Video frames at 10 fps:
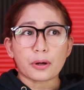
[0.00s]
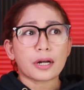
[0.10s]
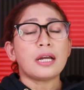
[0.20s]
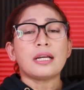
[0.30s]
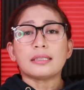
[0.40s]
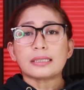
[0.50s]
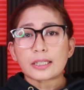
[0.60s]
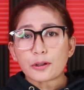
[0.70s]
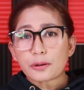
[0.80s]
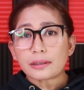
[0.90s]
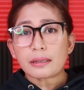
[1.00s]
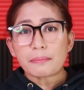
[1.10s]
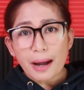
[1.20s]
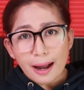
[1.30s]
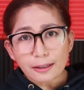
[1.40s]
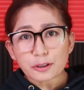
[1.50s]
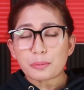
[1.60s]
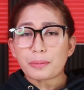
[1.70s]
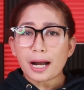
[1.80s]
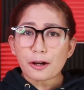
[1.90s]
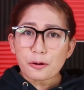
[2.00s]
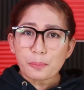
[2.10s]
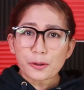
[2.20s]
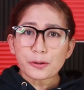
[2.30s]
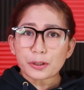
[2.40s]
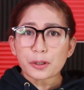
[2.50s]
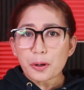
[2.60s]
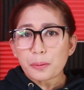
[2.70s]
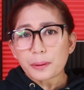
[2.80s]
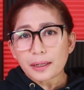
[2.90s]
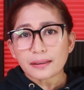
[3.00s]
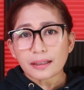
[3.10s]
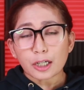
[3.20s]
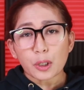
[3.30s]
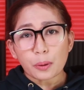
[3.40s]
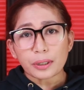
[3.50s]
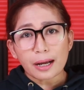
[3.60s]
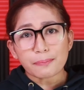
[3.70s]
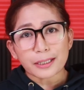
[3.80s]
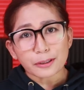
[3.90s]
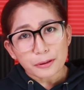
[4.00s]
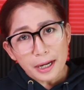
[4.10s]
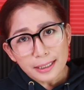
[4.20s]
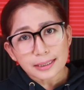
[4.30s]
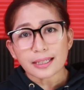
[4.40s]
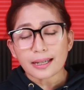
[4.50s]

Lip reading: or Security Bank. So, banko po yung nag-ooperate ng loan app na to guys,